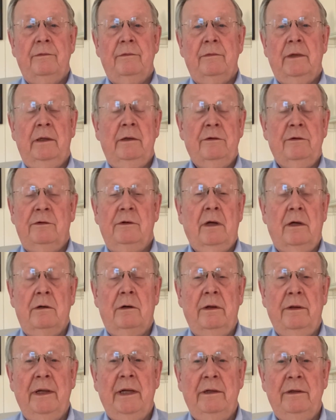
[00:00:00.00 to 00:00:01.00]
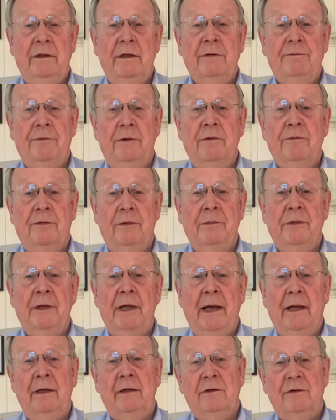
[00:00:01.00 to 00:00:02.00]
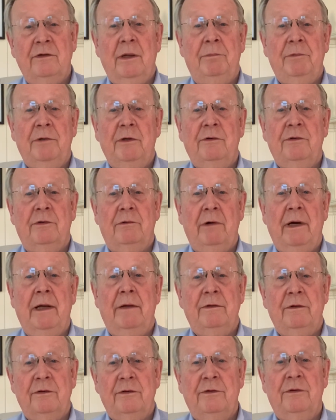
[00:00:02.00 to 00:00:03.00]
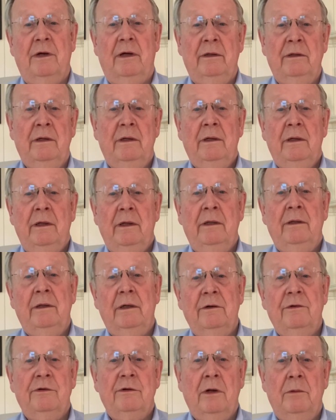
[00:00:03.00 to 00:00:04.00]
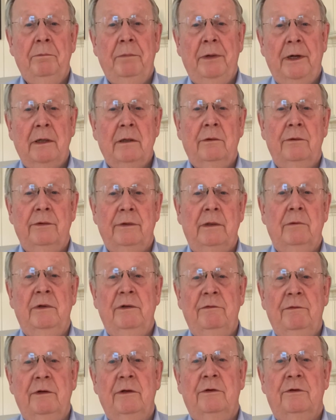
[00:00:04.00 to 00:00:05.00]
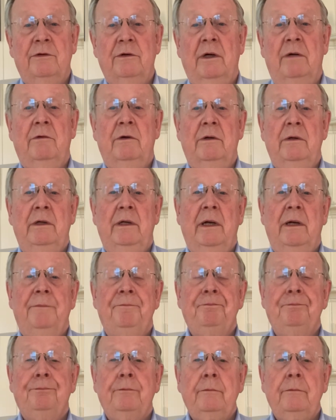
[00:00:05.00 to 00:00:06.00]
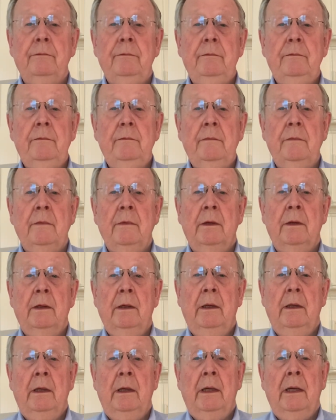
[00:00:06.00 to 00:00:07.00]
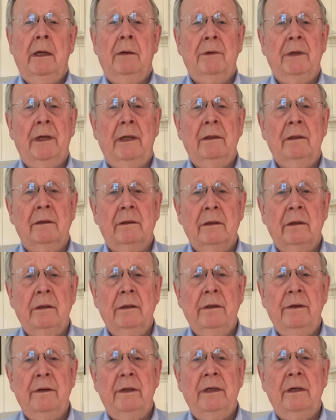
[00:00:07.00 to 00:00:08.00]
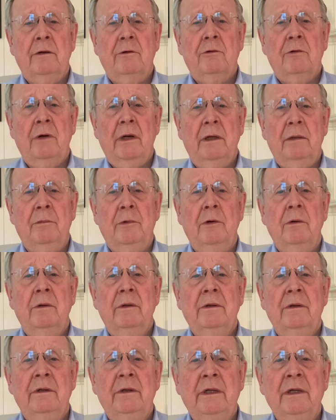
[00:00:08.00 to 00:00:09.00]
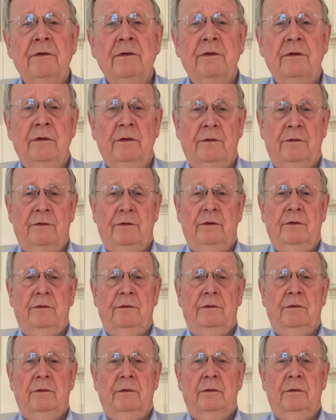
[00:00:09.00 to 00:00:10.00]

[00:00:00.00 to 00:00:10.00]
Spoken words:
It's not all that different from that, except it's around the sun, and there's no buckle that we've discovered yet. And when I learned the incredible distances,